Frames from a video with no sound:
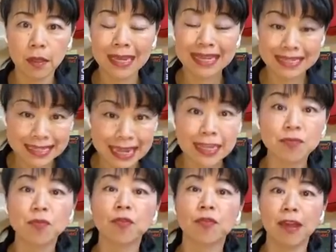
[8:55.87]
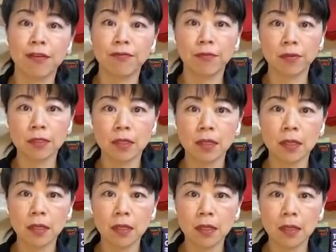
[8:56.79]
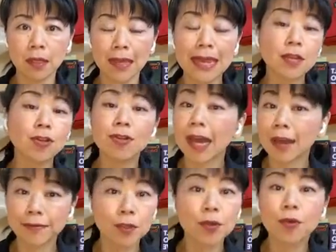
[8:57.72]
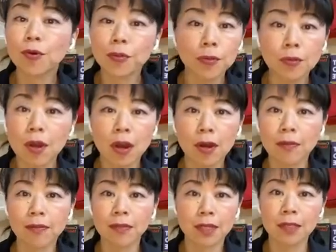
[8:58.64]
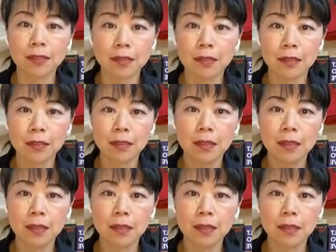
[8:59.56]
It takes more effort. And you have to go through hard things.